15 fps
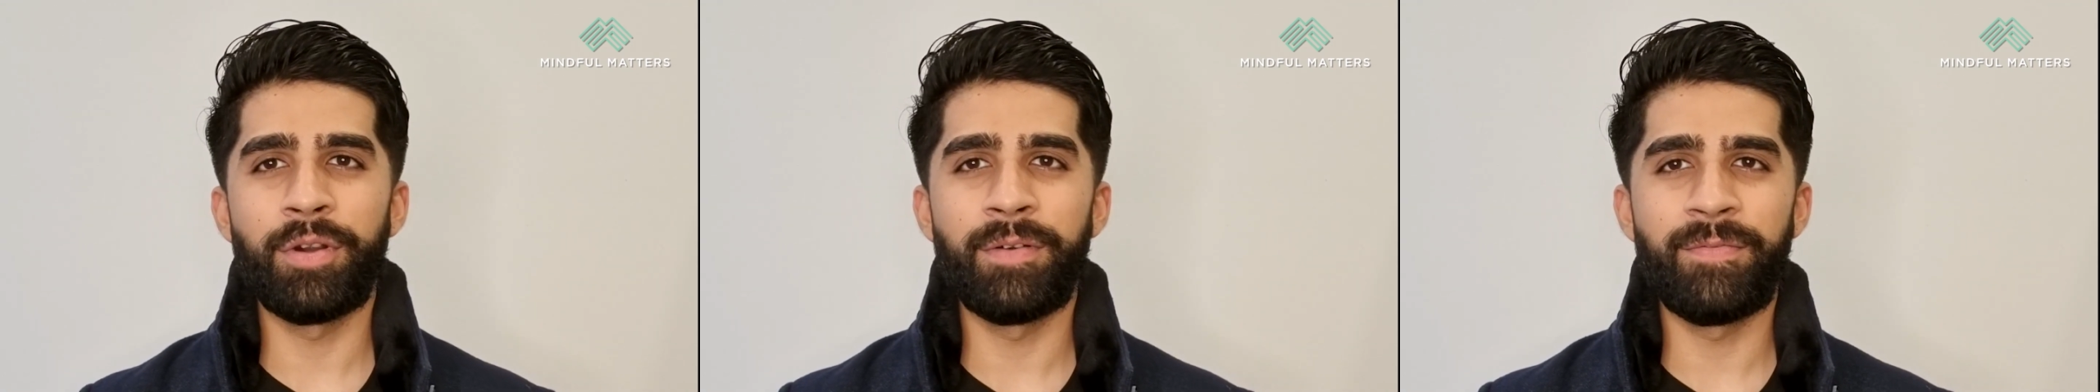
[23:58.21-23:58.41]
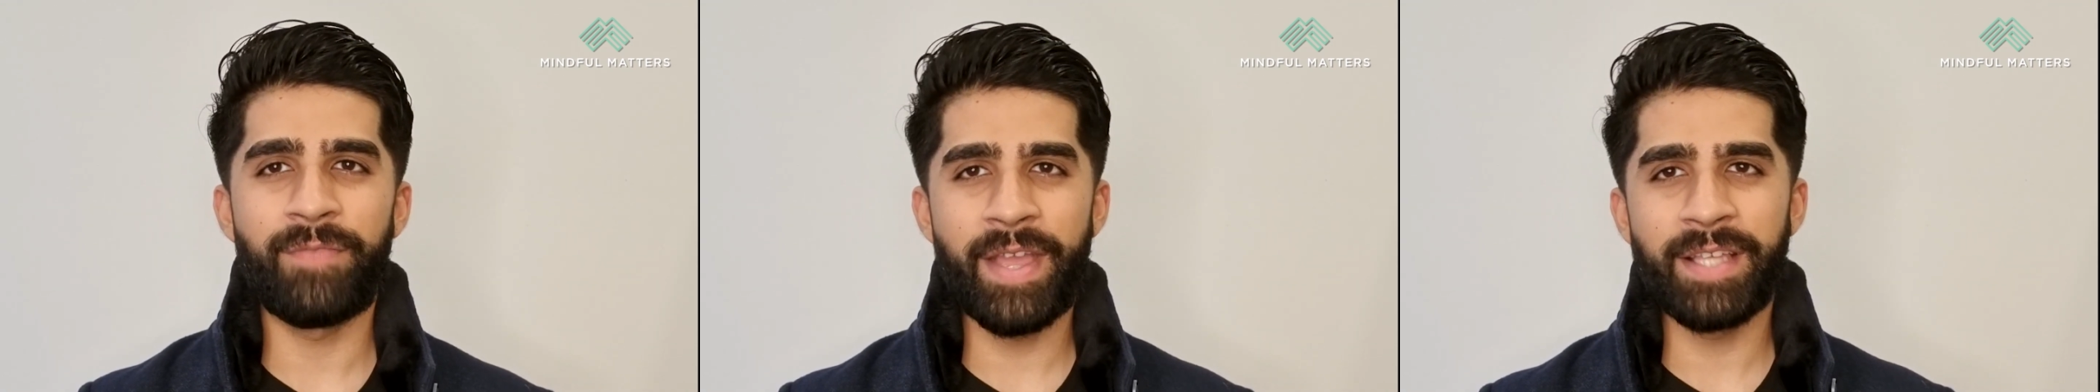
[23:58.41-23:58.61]

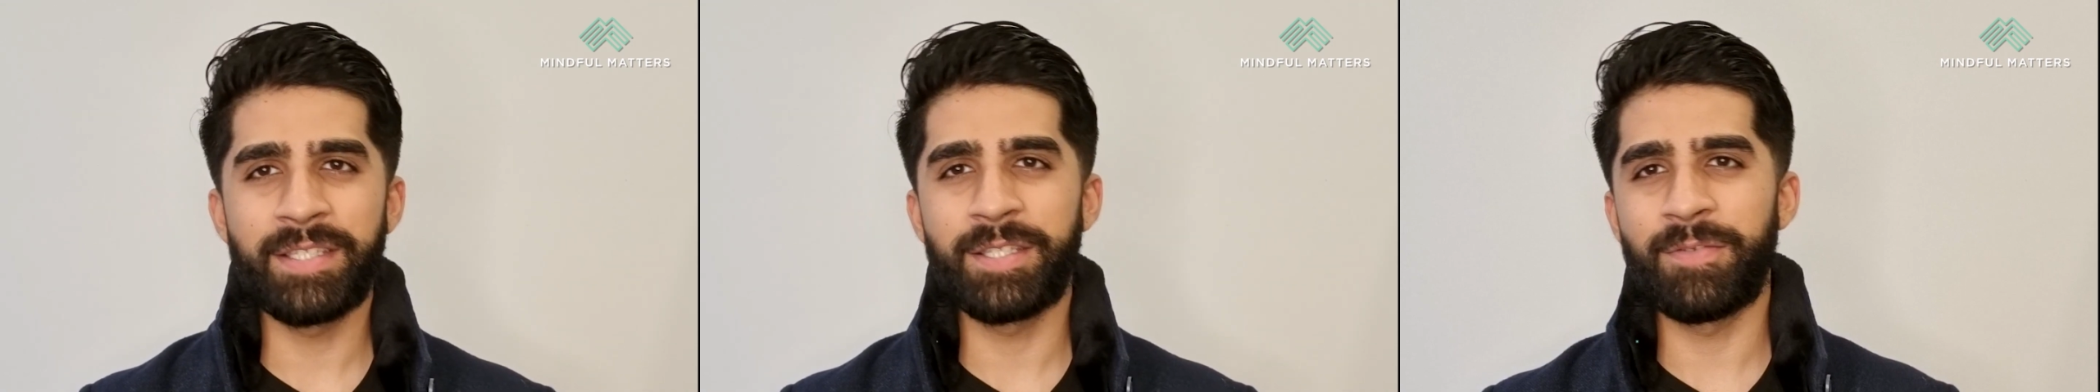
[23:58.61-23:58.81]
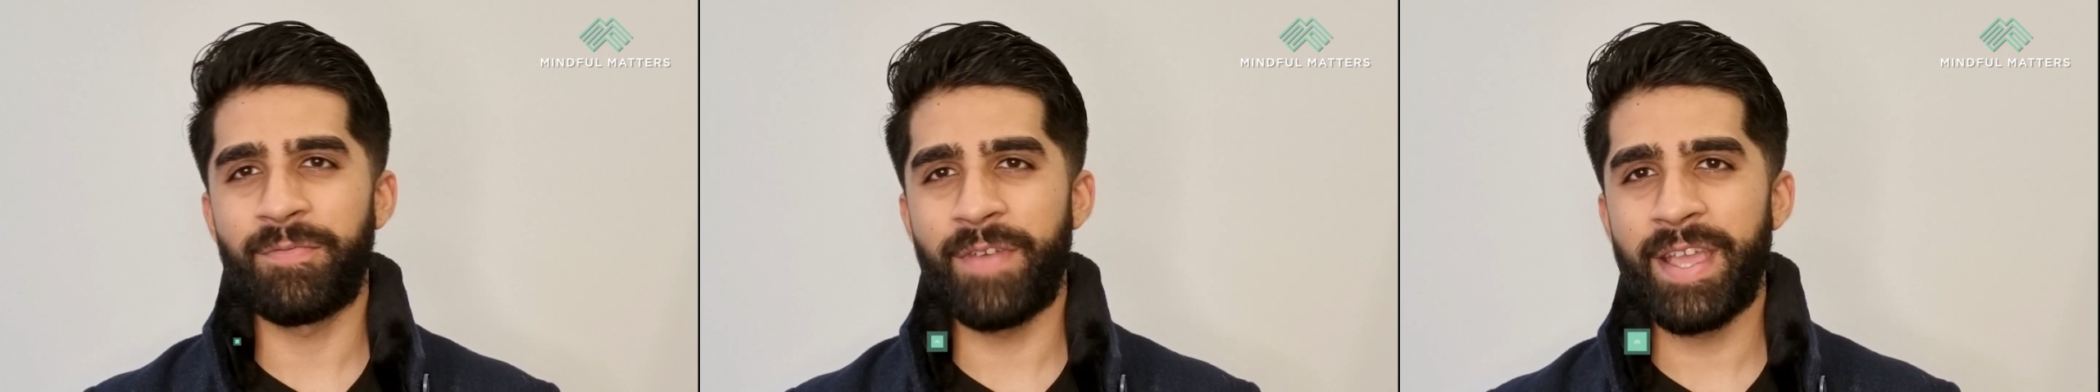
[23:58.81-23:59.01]

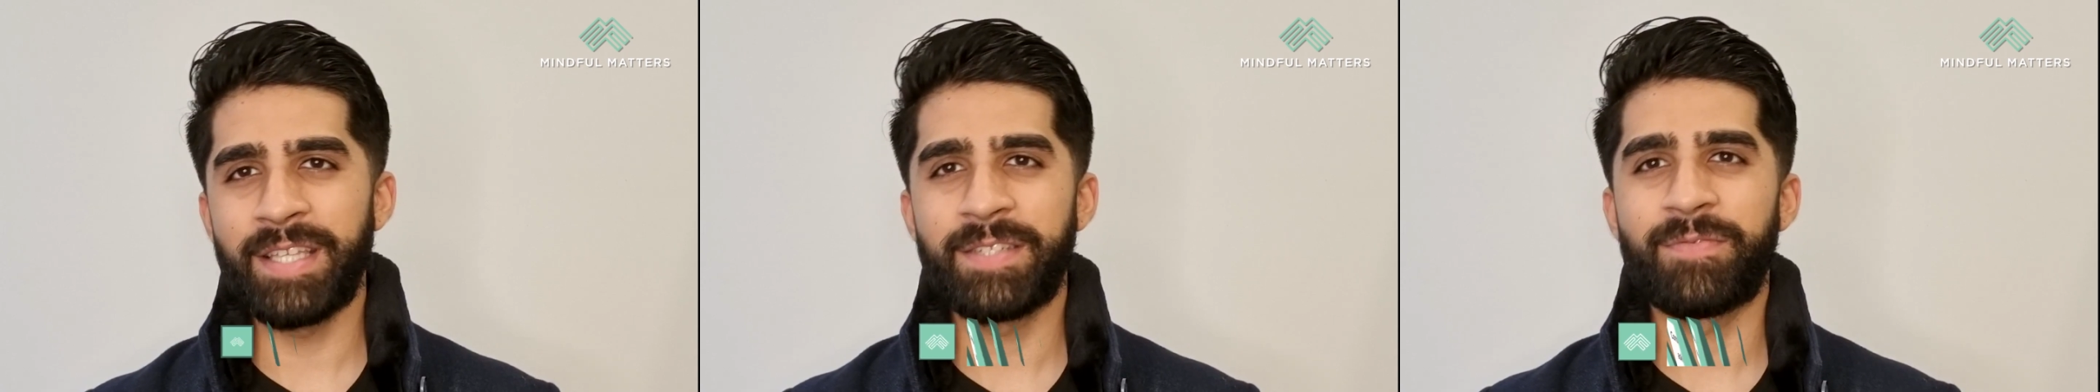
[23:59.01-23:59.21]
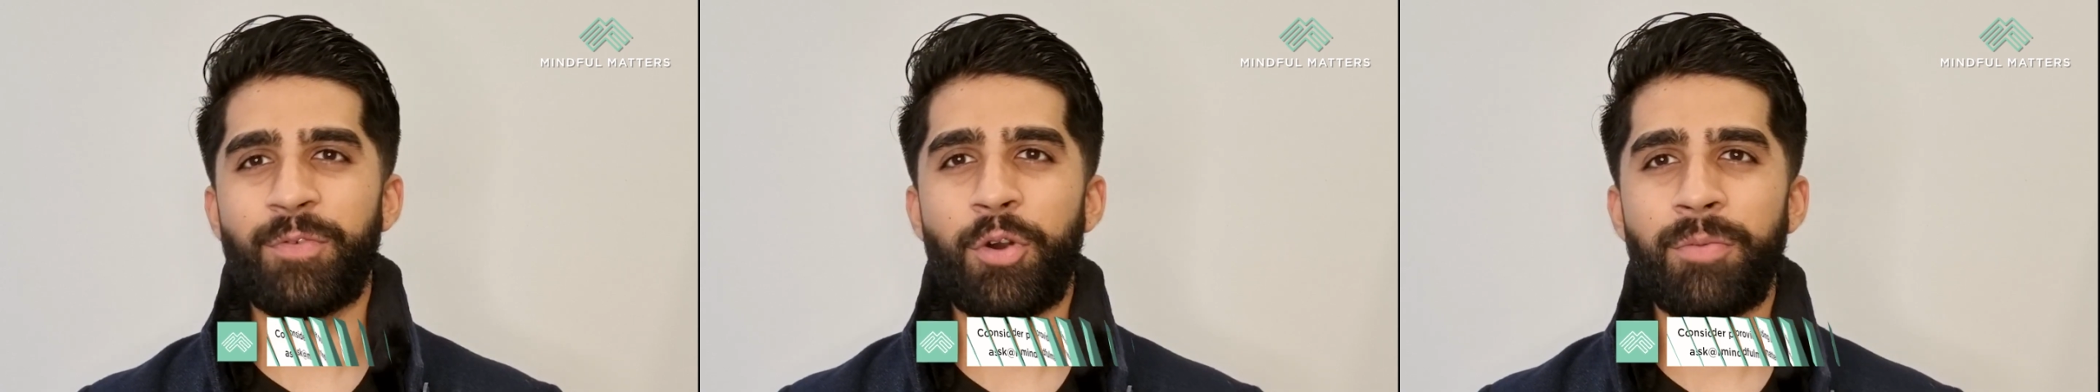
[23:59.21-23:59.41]
face-to-face
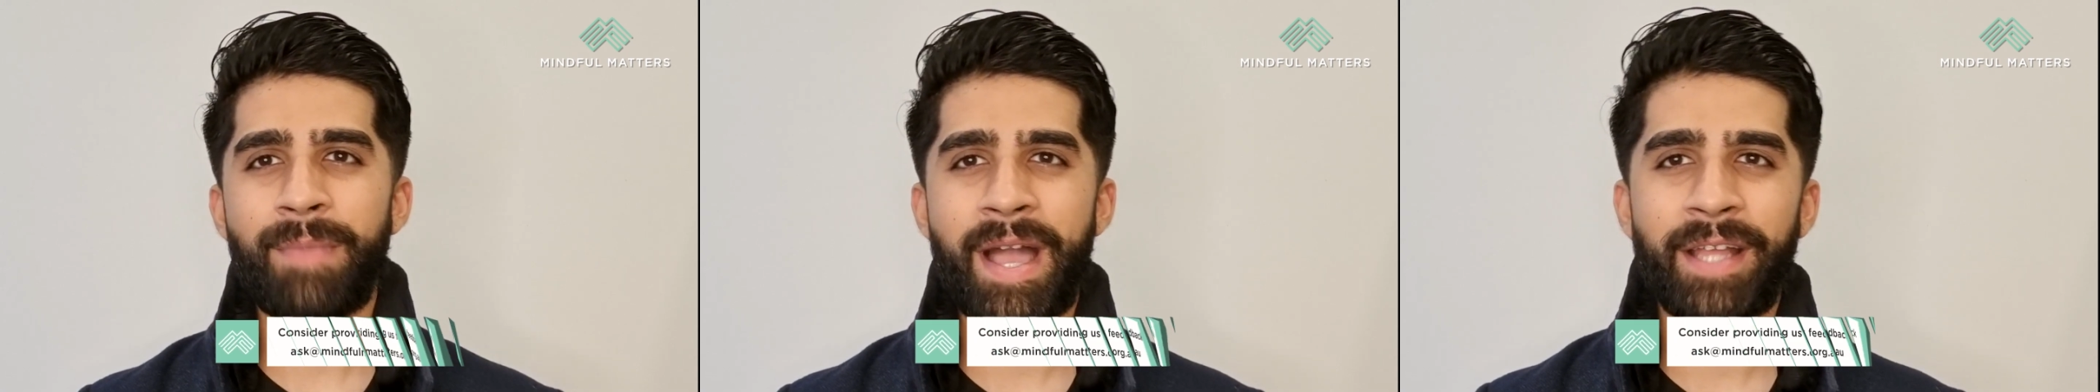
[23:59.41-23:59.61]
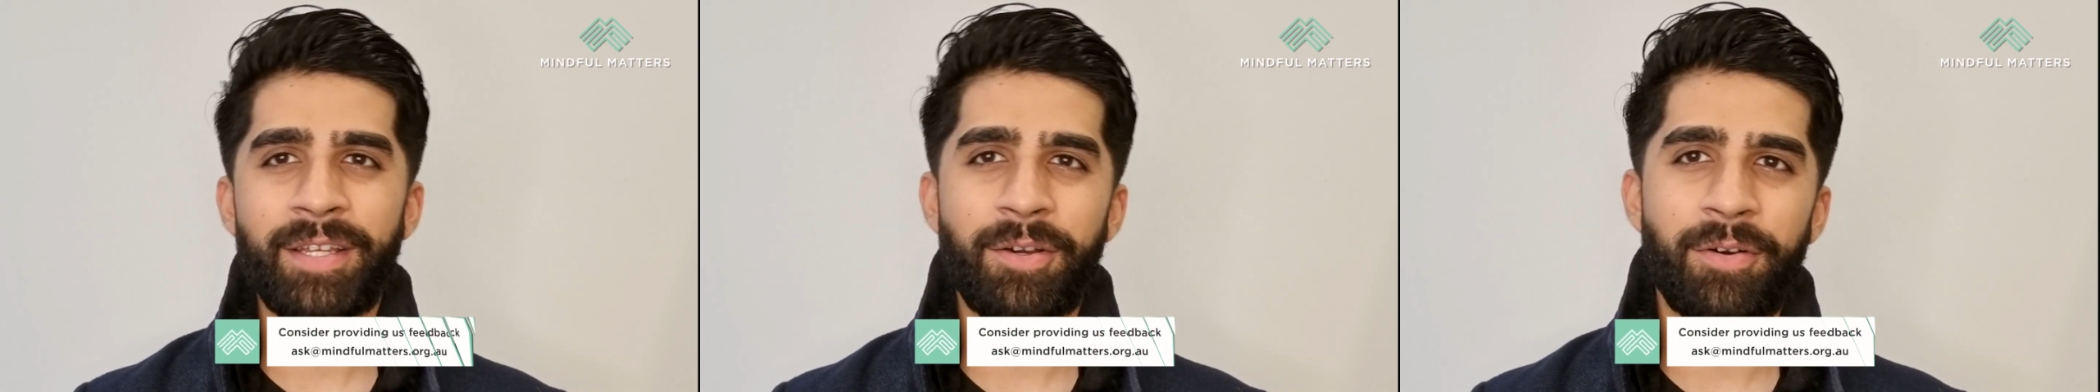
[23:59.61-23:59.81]

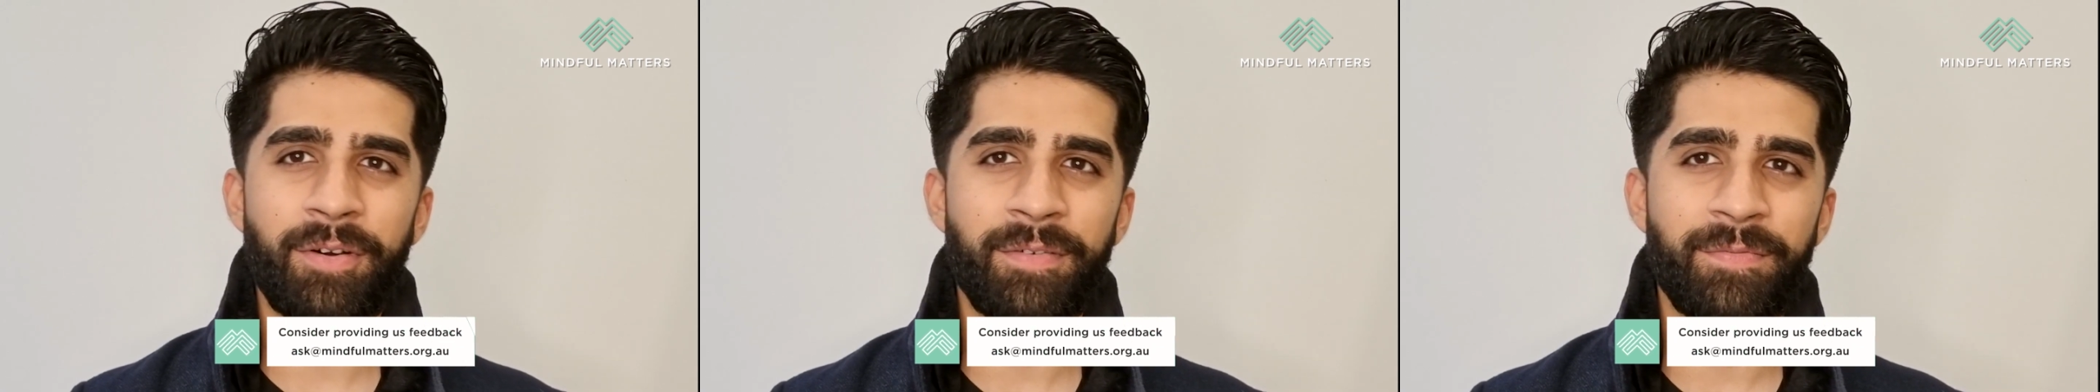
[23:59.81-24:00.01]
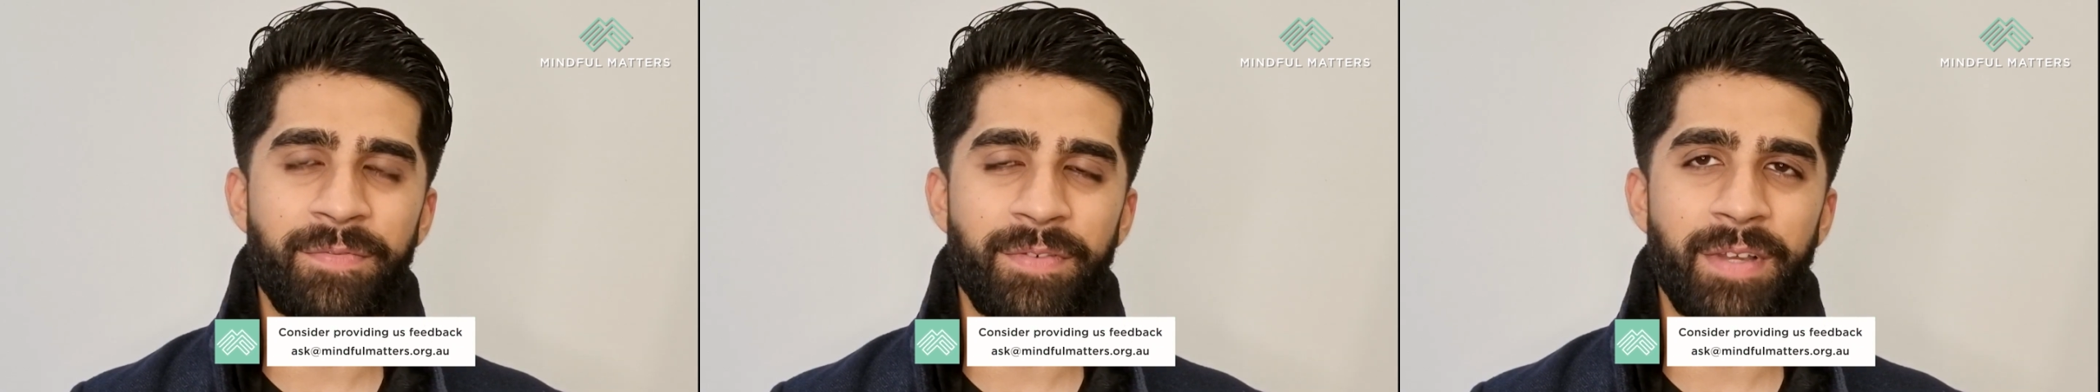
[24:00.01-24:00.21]
format
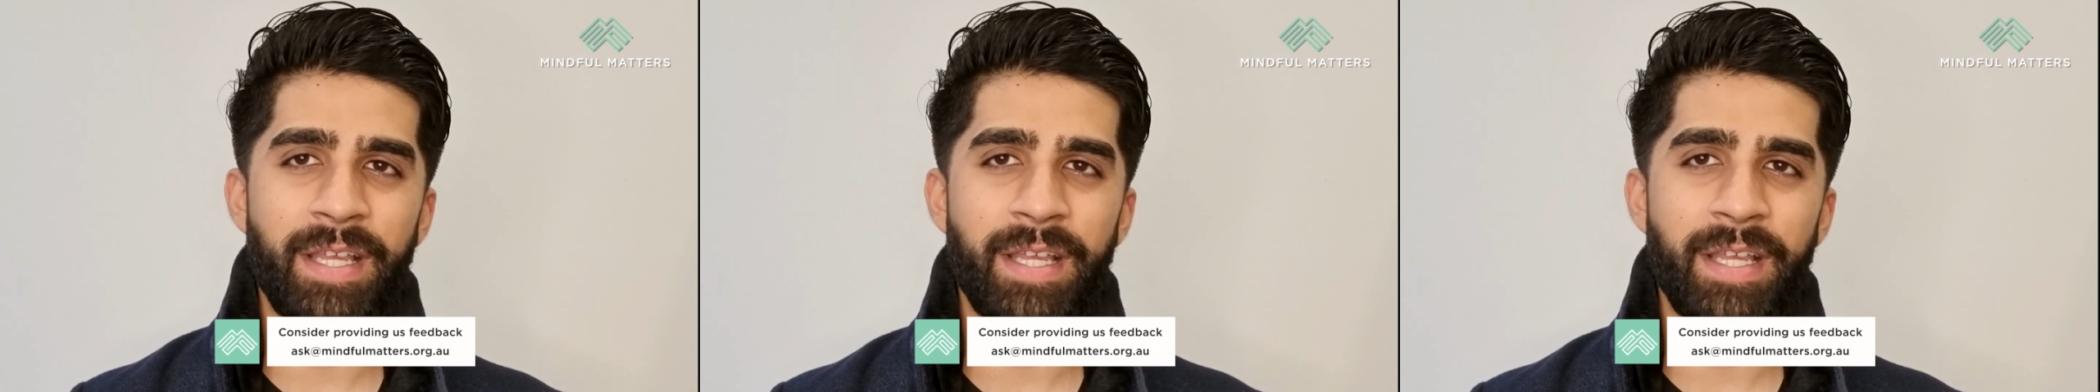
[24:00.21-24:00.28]
of